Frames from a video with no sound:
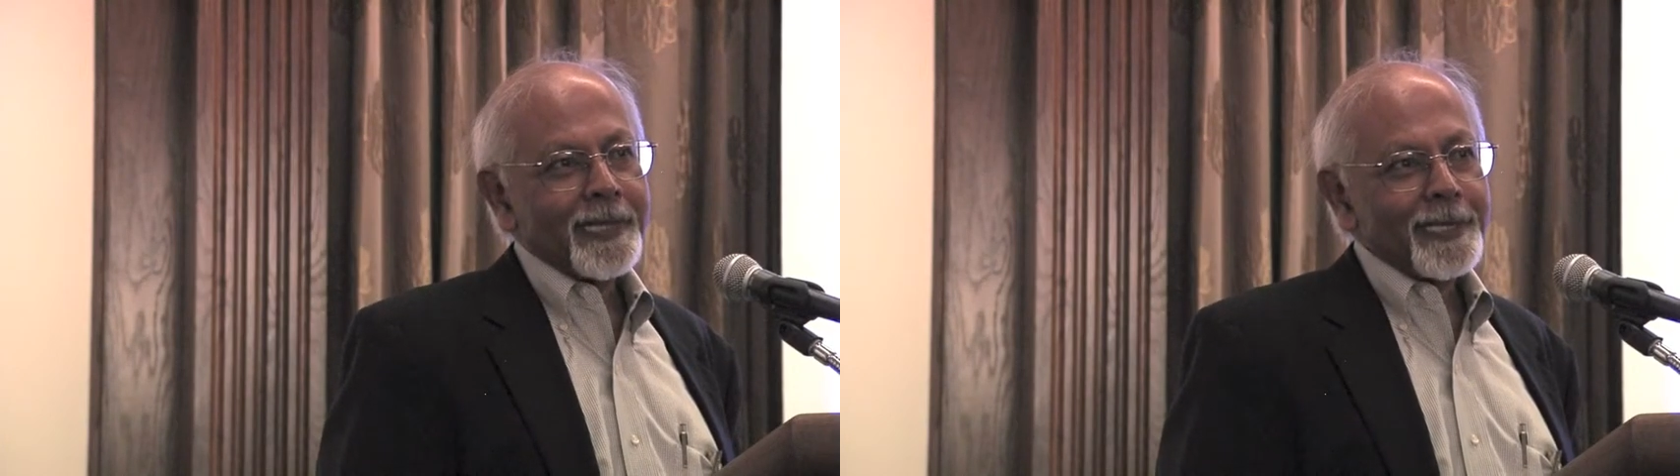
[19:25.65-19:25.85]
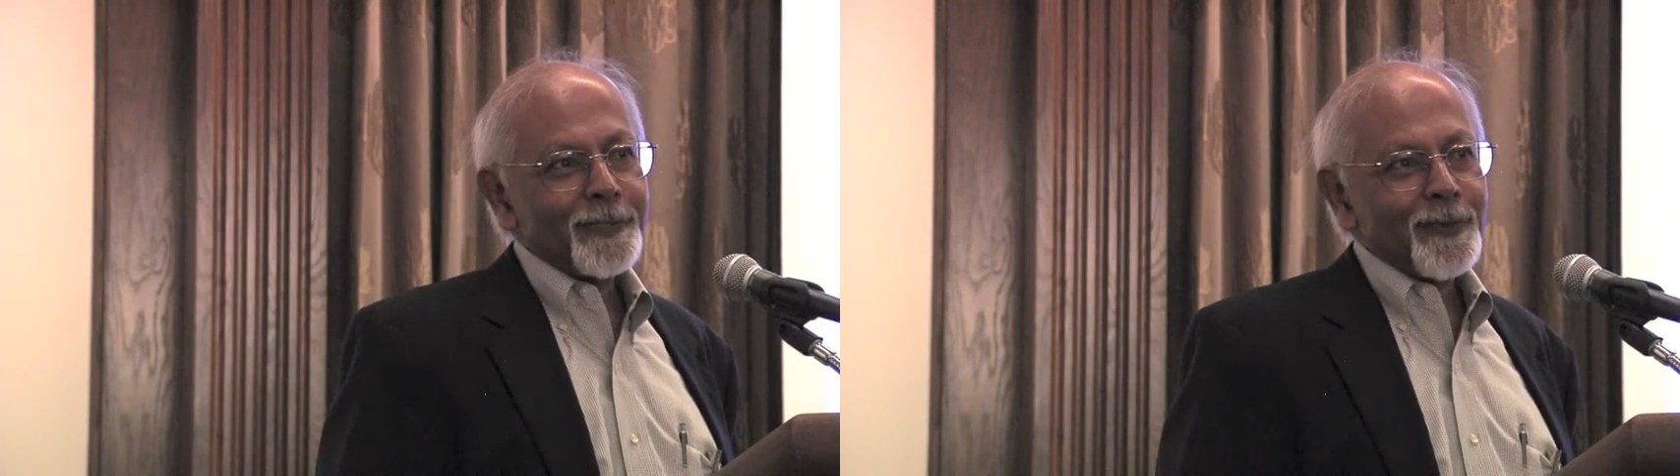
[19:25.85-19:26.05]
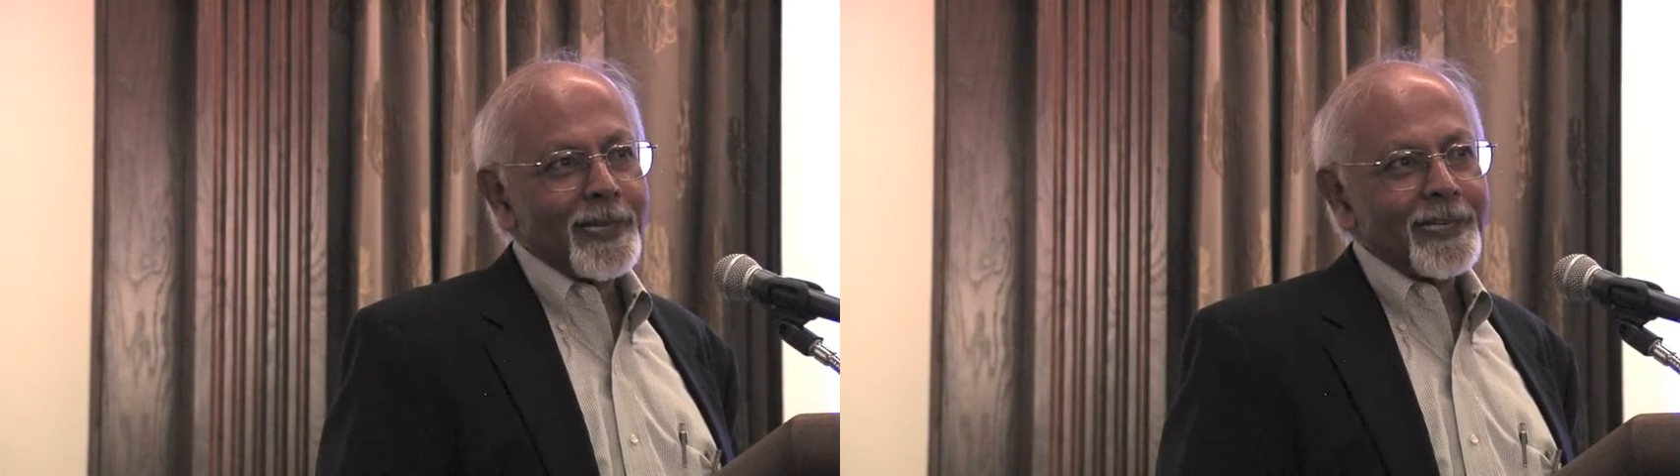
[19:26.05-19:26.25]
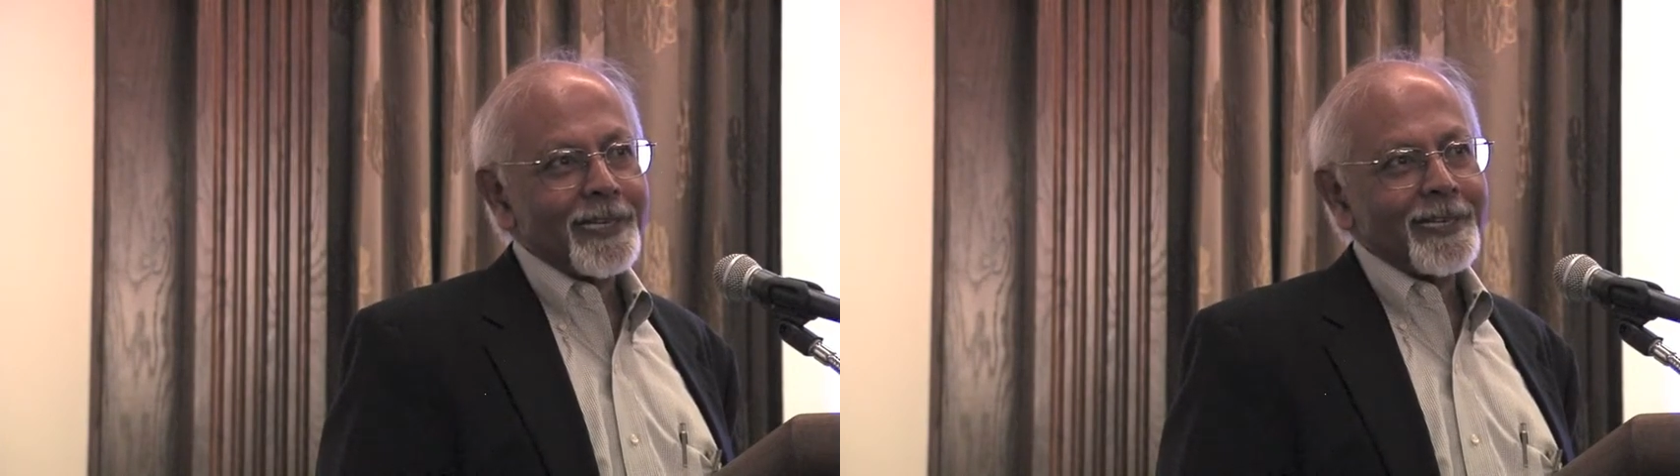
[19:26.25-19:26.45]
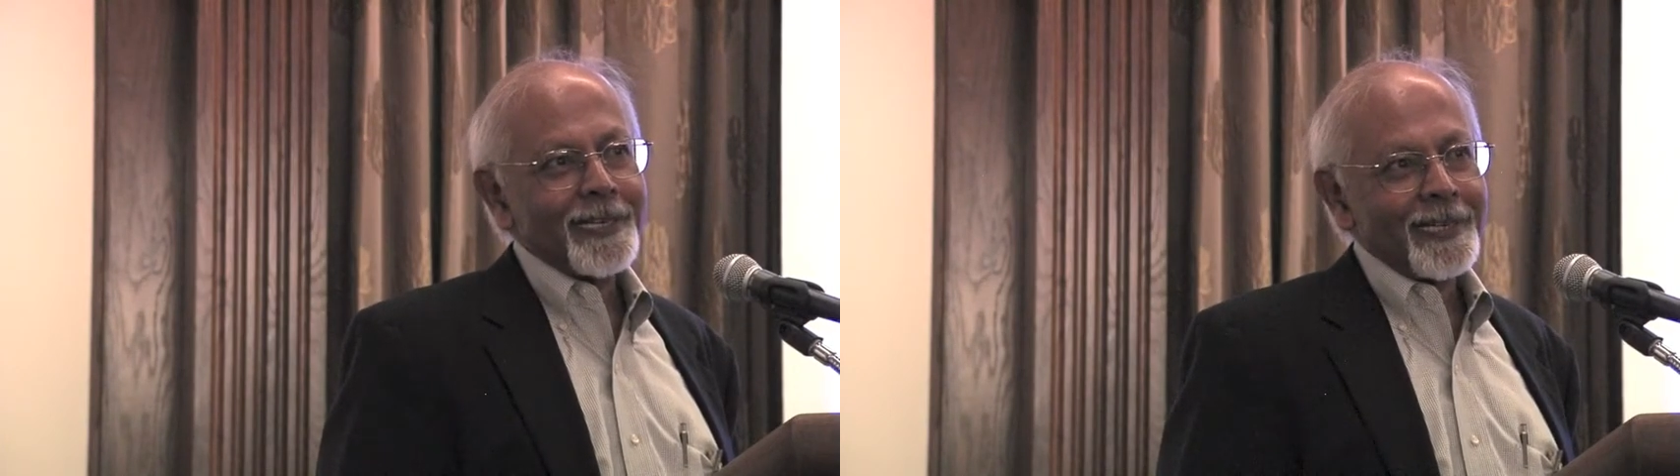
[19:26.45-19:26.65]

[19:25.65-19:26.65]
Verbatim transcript: there is one little